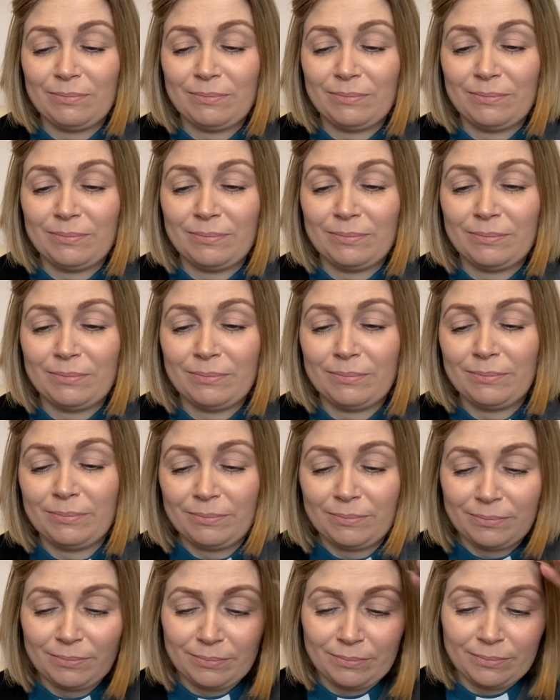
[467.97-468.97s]

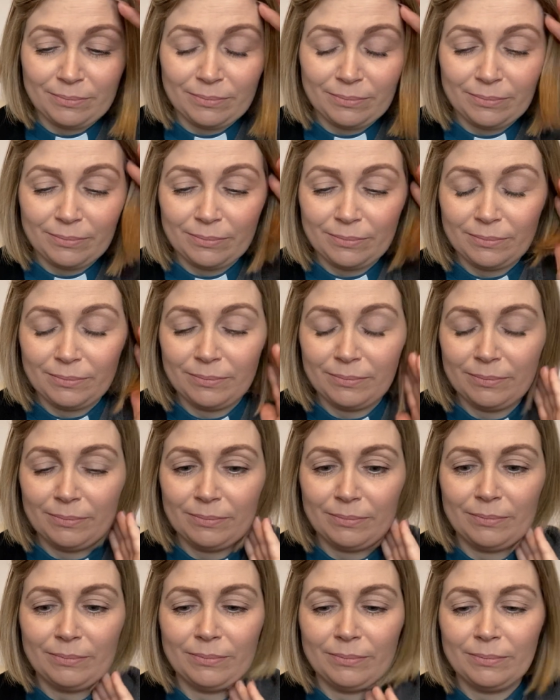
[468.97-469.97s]

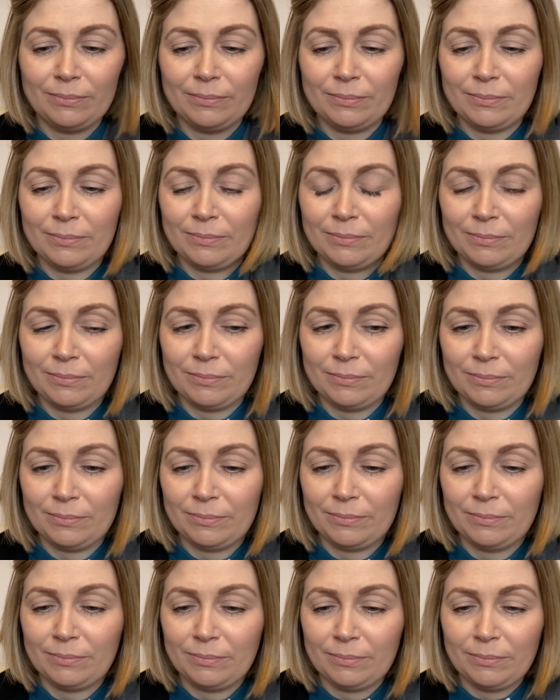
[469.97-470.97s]

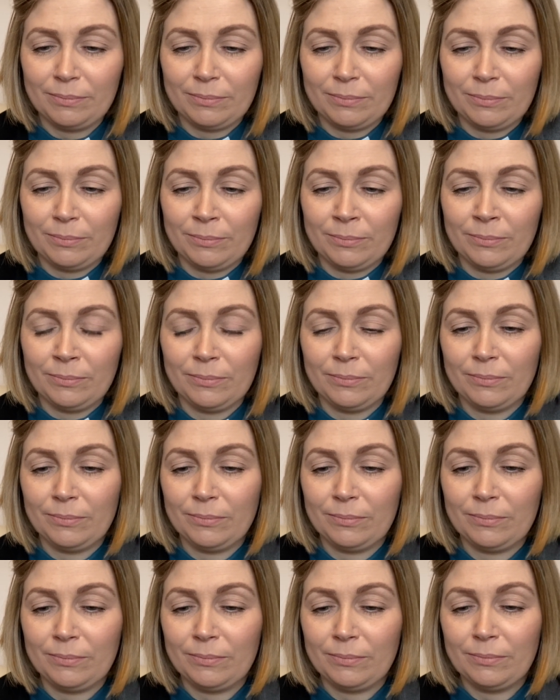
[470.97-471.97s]

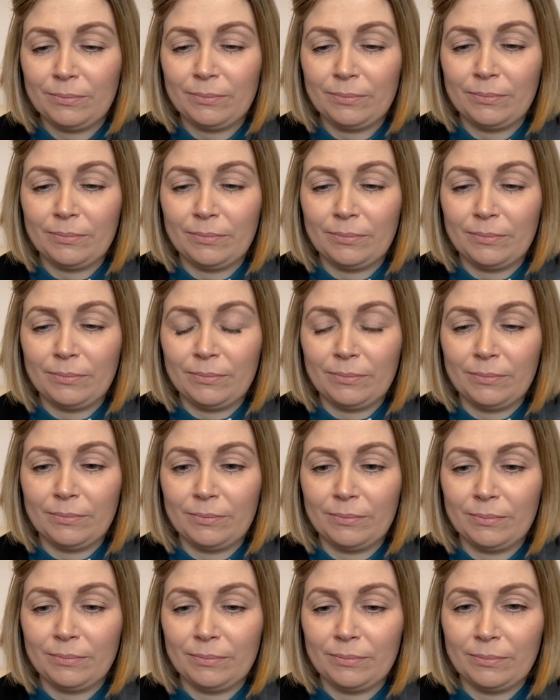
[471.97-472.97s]

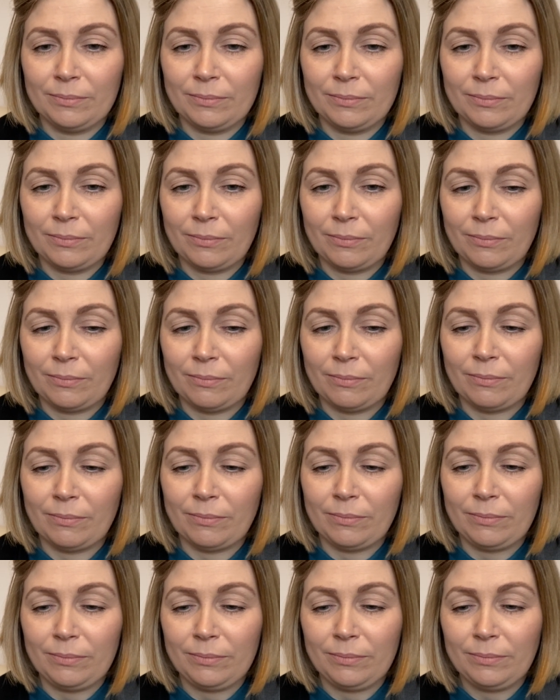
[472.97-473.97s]

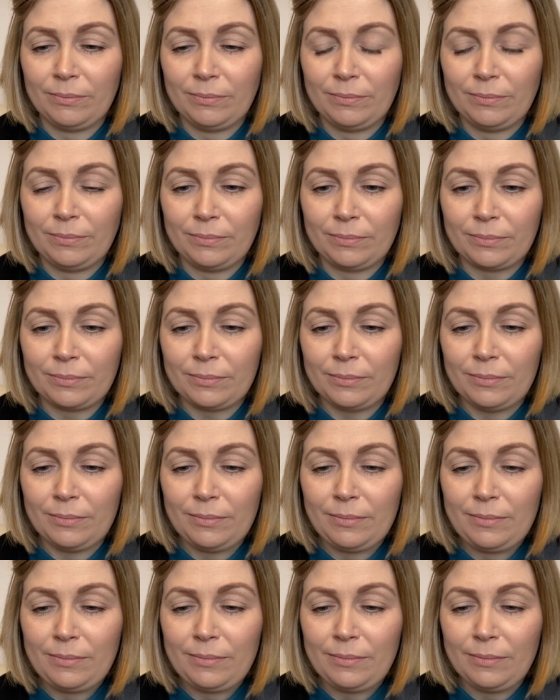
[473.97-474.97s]

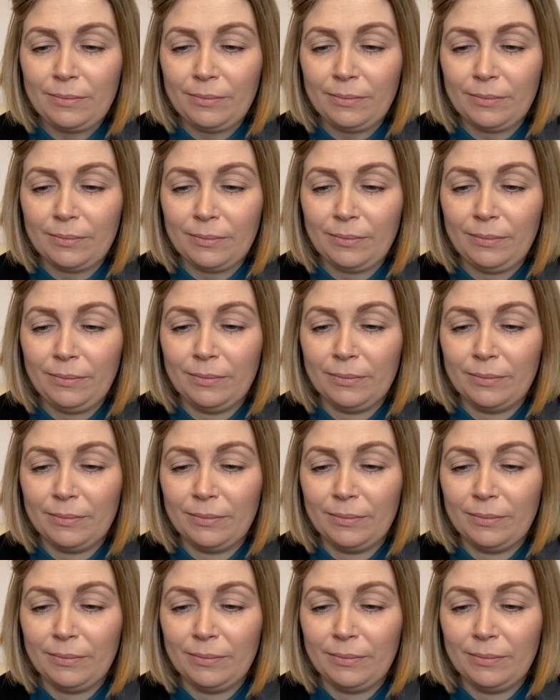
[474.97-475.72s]
[no speech]